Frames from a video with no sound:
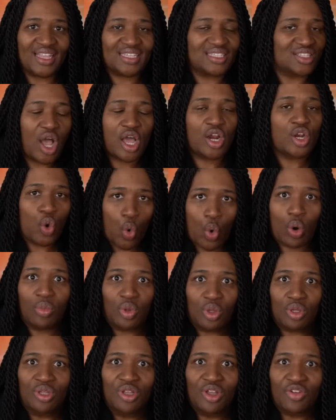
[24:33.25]
It's not
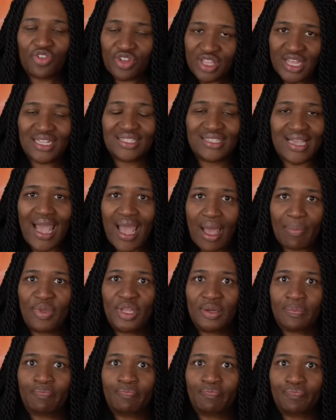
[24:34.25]
normal for that to
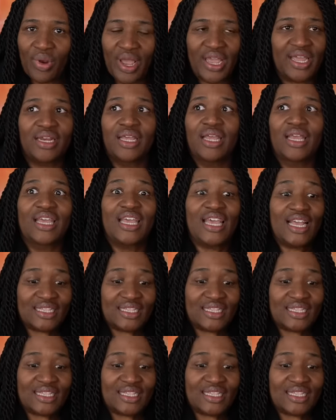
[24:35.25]
happen, right?